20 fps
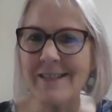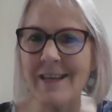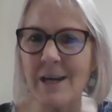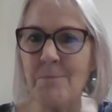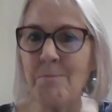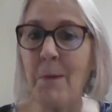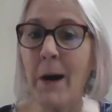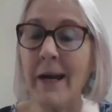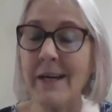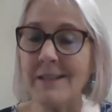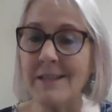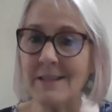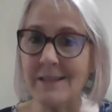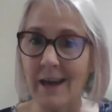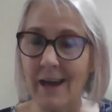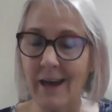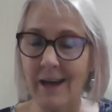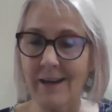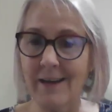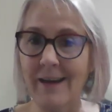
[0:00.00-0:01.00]
they might
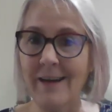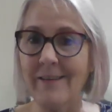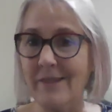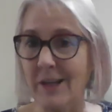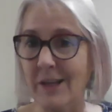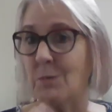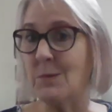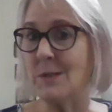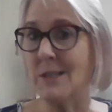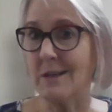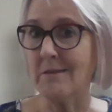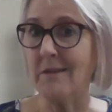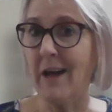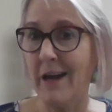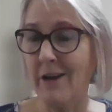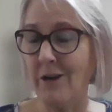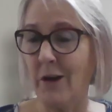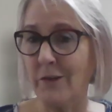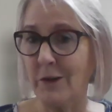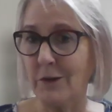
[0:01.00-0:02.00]
say that it was the
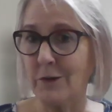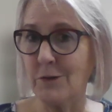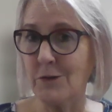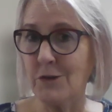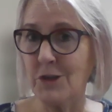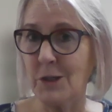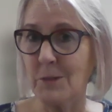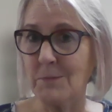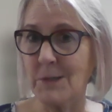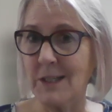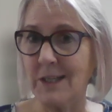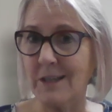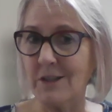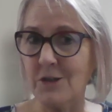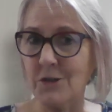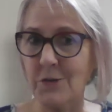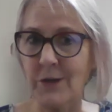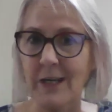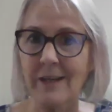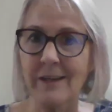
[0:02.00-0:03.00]
line on the cruise ship to get a
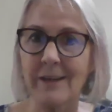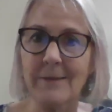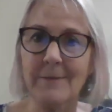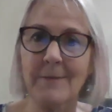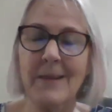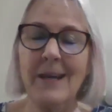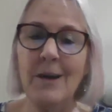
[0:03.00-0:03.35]
drink.